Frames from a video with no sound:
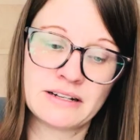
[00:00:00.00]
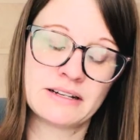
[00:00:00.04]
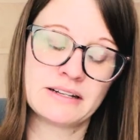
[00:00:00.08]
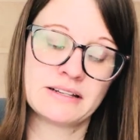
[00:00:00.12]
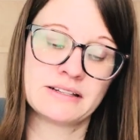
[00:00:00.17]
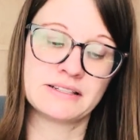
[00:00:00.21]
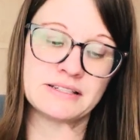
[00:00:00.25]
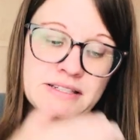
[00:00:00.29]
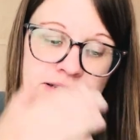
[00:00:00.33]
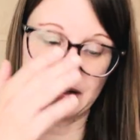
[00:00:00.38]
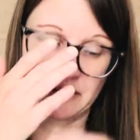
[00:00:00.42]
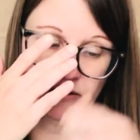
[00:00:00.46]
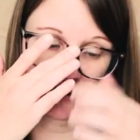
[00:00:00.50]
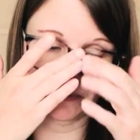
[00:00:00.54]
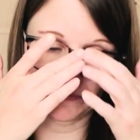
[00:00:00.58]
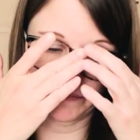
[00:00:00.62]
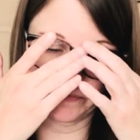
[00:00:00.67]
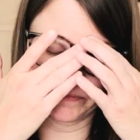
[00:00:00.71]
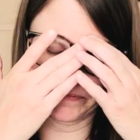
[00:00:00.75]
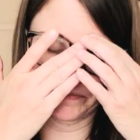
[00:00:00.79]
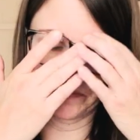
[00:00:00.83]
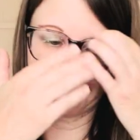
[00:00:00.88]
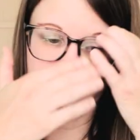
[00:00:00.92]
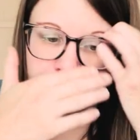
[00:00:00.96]
So
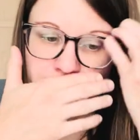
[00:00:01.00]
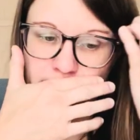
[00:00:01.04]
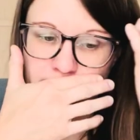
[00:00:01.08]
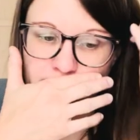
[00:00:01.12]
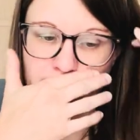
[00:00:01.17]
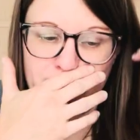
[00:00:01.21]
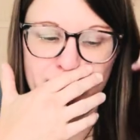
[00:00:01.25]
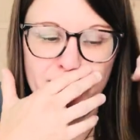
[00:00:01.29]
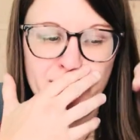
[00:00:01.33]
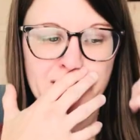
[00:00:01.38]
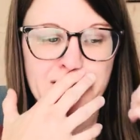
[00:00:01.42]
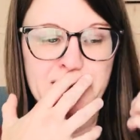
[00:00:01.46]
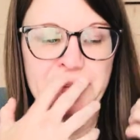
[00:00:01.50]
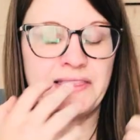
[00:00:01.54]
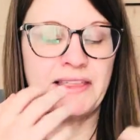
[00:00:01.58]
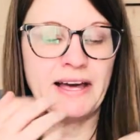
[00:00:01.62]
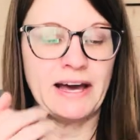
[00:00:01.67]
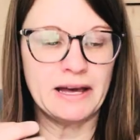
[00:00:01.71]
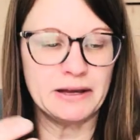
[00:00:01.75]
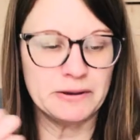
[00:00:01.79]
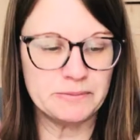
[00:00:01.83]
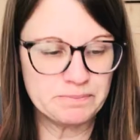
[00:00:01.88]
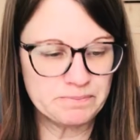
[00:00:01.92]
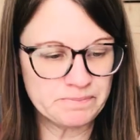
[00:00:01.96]
with
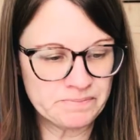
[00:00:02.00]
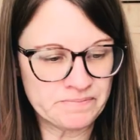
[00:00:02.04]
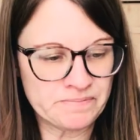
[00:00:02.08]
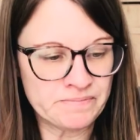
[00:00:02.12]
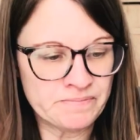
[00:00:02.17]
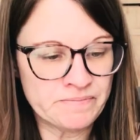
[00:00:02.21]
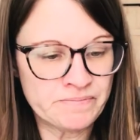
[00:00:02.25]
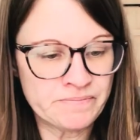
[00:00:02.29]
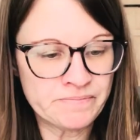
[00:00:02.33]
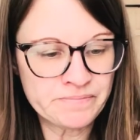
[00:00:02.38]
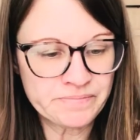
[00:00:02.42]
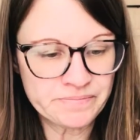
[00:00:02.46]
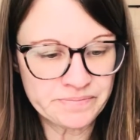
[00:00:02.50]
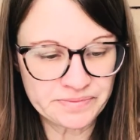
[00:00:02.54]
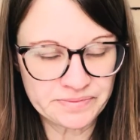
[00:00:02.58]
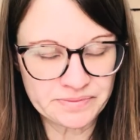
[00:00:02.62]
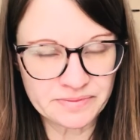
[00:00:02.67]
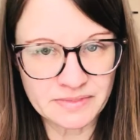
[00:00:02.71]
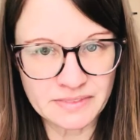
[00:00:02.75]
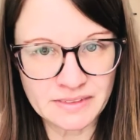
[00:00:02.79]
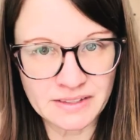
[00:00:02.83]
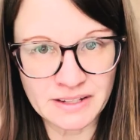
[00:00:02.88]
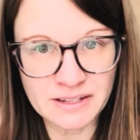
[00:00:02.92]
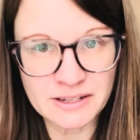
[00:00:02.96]
that,
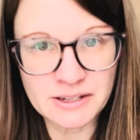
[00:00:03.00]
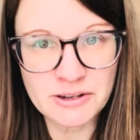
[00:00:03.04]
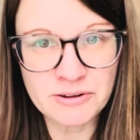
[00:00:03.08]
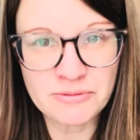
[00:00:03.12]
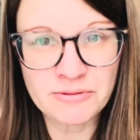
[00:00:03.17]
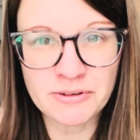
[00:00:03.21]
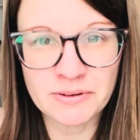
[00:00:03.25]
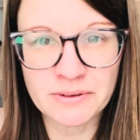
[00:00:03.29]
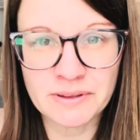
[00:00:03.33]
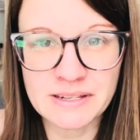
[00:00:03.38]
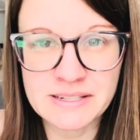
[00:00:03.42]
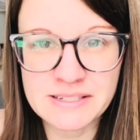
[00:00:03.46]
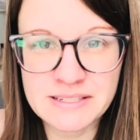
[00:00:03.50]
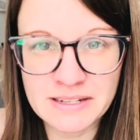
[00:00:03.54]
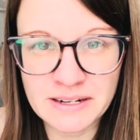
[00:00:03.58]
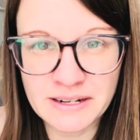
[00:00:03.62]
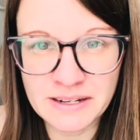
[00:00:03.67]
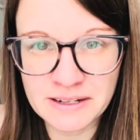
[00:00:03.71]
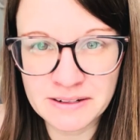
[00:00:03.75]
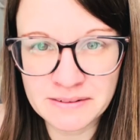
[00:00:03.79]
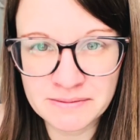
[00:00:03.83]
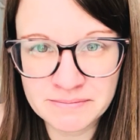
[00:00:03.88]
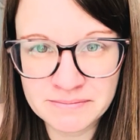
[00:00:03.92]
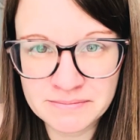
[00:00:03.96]
thank you for
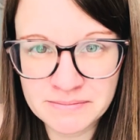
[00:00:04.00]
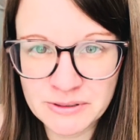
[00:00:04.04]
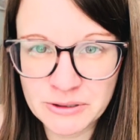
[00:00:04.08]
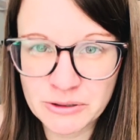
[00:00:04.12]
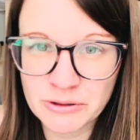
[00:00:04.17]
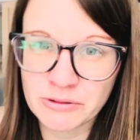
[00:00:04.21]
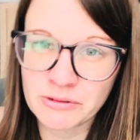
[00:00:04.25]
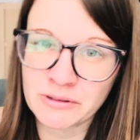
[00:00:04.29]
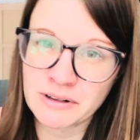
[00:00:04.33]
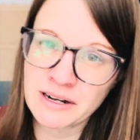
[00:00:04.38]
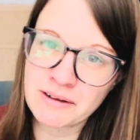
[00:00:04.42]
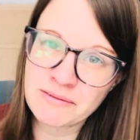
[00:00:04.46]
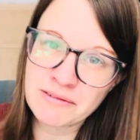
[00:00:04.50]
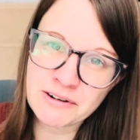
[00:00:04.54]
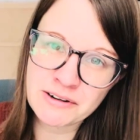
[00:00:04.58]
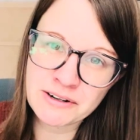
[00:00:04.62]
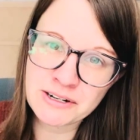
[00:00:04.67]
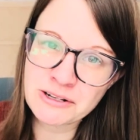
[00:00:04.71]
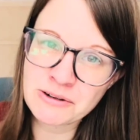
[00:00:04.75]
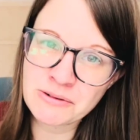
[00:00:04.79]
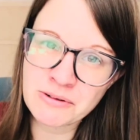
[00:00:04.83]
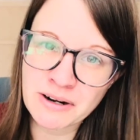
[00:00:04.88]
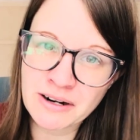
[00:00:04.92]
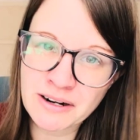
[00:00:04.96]
listening, whoever
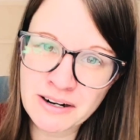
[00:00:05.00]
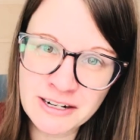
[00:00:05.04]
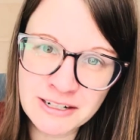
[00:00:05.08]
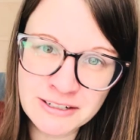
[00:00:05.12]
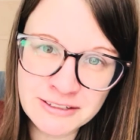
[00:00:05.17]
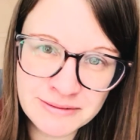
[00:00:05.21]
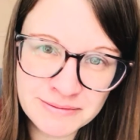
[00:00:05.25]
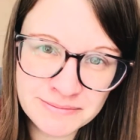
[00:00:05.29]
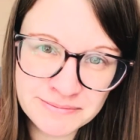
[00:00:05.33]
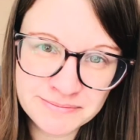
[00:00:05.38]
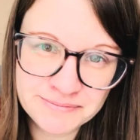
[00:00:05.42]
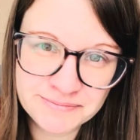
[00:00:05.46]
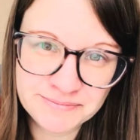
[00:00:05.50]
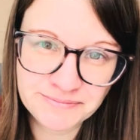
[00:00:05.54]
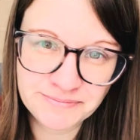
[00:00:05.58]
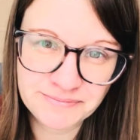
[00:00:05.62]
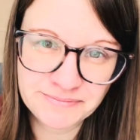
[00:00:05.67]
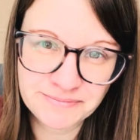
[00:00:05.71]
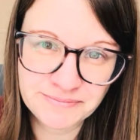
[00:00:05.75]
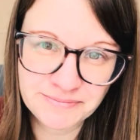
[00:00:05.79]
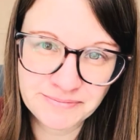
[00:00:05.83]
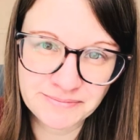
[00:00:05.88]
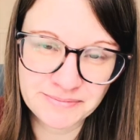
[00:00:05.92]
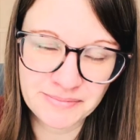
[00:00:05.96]
you are.
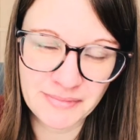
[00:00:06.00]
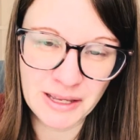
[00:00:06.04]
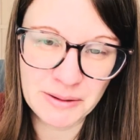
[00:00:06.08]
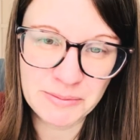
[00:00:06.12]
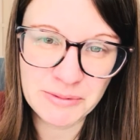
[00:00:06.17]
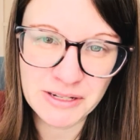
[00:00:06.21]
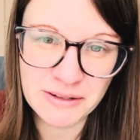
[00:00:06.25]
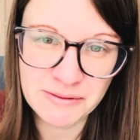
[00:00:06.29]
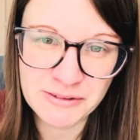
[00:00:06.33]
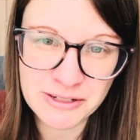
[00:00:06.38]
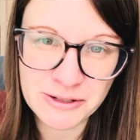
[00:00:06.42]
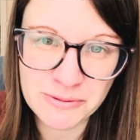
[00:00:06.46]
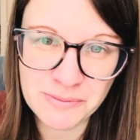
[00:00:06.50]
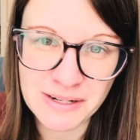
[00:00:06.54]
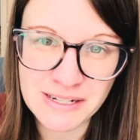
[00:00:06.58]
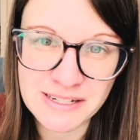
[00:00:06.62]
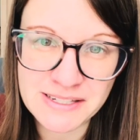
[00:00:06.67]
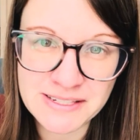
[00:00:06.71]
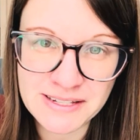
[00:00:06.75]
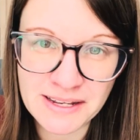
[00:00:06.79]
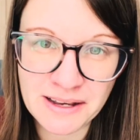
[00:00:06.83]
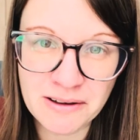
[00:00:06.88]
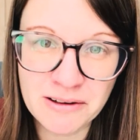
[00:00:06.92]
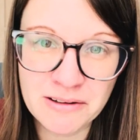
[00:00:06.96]
Maybe
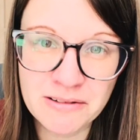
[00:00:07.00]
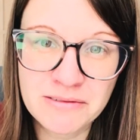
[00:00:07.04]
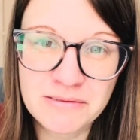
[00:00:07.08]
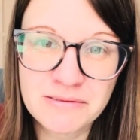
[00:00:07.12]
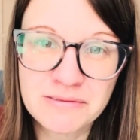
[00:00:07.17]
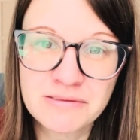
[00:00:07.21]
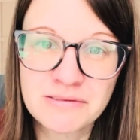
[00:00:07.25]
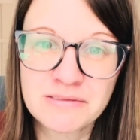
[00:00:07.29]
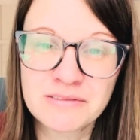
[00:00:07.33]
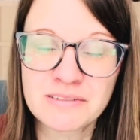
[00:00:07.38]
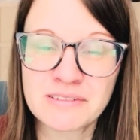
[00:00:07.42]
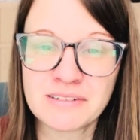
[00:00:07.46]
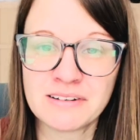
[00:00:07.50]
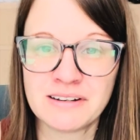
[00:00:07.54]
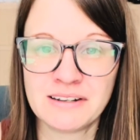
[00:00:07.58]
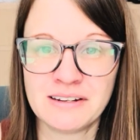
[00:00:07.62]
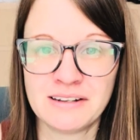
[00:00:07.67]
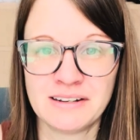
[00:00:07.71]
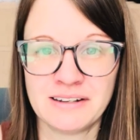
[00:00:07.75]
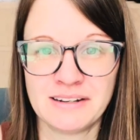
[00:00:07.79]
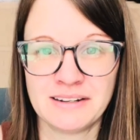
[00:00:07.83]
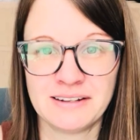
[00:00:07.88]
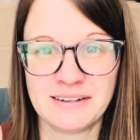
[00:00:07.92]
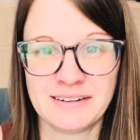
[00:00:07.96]
myself,
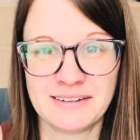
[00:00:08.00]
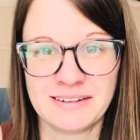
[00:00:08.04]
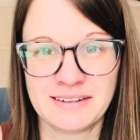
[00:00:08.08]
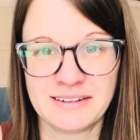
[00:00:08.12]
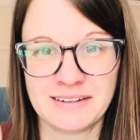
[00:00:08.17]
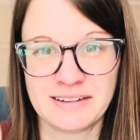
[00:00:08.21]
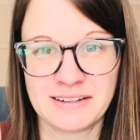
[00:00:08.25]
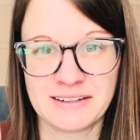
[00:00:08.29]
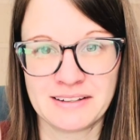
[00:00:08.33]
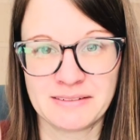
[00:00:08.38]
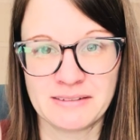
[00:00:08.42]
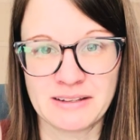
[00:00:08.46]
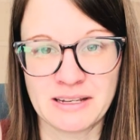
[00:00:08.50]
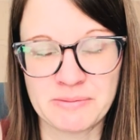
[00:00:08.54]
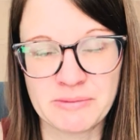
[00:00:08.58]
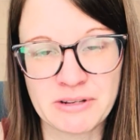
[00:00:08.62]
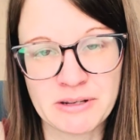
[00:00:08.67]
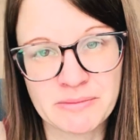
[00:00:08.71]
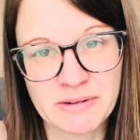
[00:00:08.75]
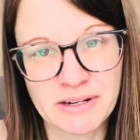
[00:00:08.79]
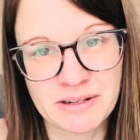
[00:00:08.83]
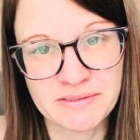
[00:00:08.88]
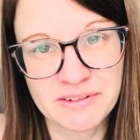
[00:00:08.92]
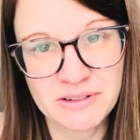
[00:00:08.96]
maybe
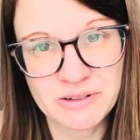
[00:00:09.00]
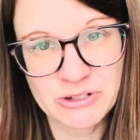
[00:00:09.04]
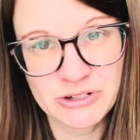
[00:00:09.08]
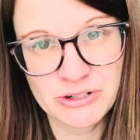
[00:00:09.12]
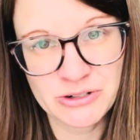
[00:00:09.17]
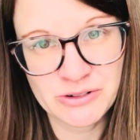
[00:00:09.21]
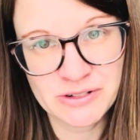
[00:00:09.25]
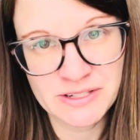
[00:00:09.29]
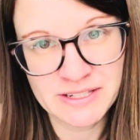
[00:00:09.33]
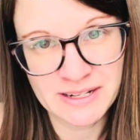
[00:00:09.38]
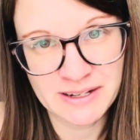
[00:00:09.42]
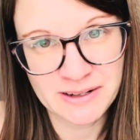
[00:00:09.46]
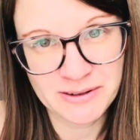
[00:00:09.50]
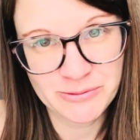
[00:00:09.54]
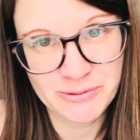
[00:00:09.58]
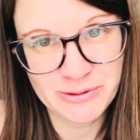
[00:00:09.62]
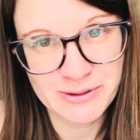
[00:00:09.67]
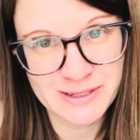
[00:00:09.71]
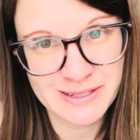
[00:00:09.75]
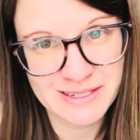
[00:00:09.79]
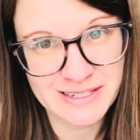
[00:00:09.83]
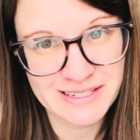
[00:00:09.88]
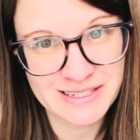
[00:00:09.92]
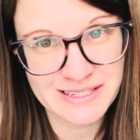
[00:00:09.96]
my future self
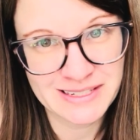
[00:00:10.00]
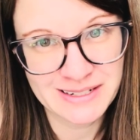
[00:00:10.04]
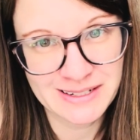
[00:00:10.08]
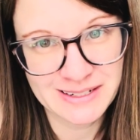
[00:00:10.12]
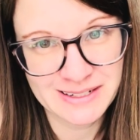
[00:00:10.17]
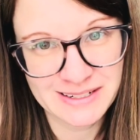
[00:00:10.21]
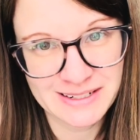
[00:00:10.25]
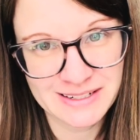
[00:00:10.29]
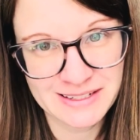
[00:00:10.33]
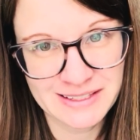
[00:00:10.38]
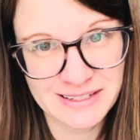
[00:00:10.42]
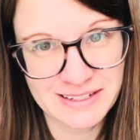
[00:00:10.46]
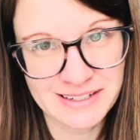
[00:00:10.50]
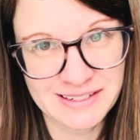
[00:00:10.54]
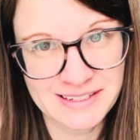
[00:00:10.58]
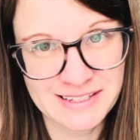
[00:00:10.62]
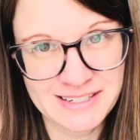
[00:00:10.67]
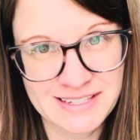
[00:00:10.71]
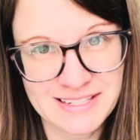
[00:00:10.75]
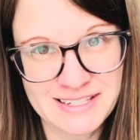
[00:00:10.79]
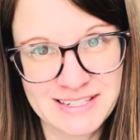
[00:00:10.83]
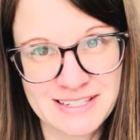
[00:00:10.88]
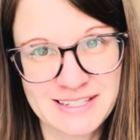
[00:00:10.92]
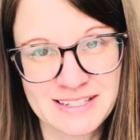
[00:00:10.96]
is listening to
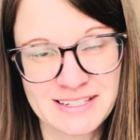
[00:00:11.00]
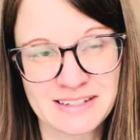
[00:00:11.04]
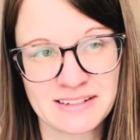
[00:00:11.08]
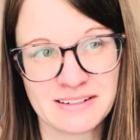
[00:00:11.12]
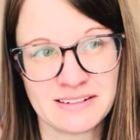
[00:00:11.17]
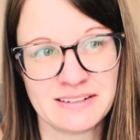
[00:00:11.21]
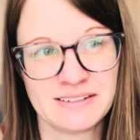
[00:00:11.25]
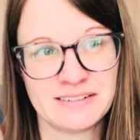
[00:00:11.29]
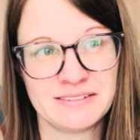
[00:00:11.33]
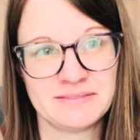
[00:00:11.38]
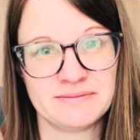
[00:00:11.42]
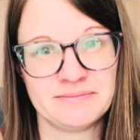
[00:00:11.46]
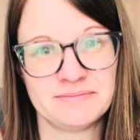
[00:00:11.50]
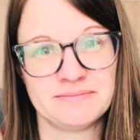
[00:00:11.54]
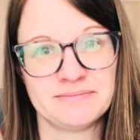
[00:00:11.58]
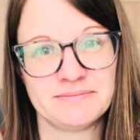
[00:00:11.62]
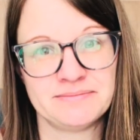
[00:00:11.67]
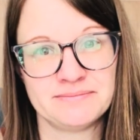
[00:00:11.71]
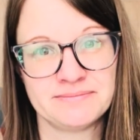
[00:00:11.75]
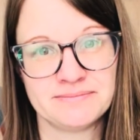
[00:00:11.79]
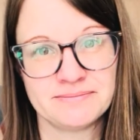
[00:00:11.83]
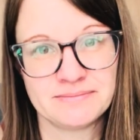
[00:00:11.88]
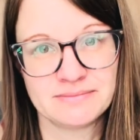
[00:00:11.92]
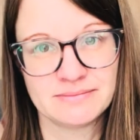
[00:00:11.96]
this.
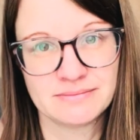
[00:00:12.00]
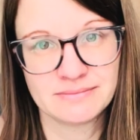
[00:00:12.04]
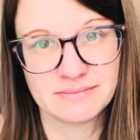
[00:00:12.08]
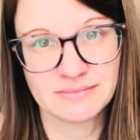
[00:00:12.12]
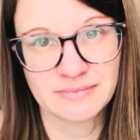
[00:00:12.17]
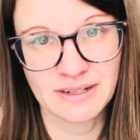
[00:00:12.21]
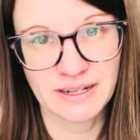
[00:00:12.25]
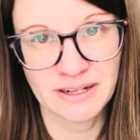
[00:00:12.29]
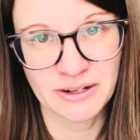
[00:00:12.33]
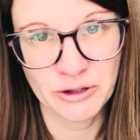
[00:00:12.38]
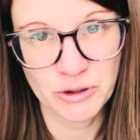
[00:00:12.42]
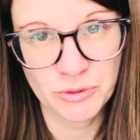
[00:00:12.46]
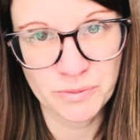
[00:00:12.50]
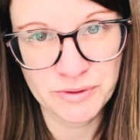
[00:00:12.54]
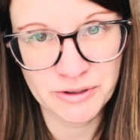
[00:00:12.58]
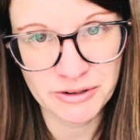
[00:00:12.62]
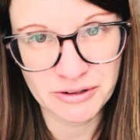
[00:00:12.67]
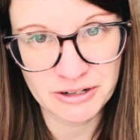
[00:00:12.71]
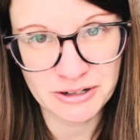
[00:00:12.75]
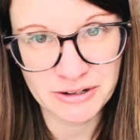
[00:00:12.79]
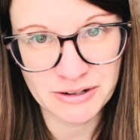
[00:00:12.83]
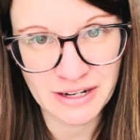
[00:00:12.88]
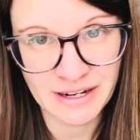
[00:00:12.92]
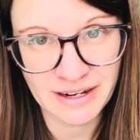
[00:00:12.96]
I hope you're
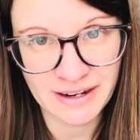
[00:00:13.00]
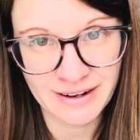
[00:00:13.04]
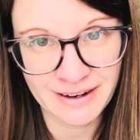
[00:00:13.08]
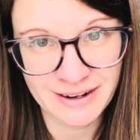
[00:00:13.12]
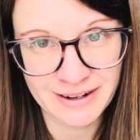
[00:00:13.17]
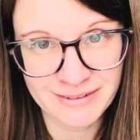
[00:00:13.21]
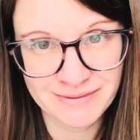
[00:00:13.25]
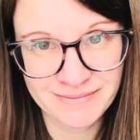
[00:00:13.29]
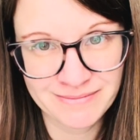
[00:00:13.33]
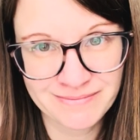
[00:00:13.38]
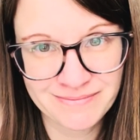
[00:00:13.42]
okay.